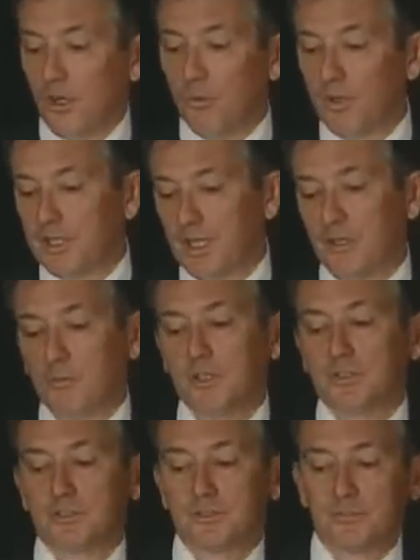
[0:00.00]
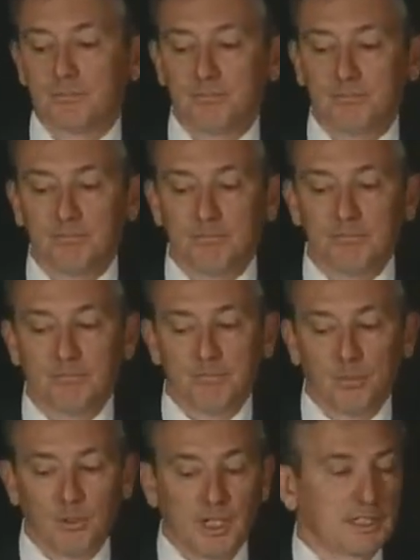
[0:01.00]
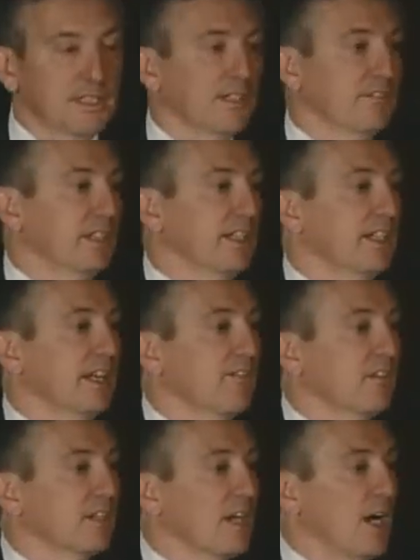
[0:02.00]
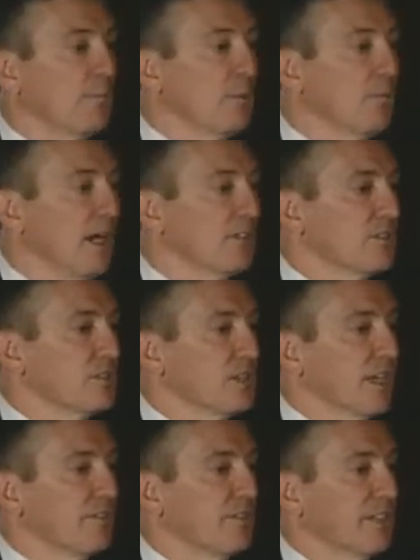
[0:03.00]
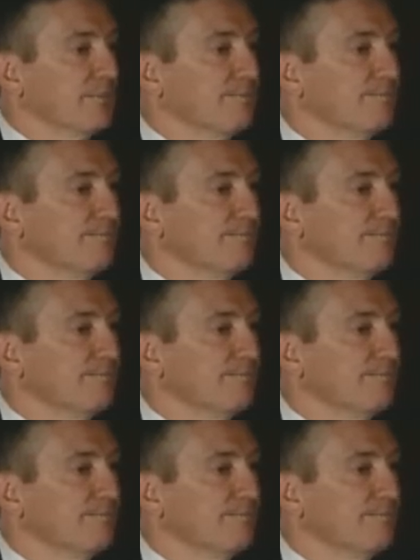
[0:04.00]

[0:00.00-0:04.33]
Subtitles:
One of the other ones, productivity never compromises safety.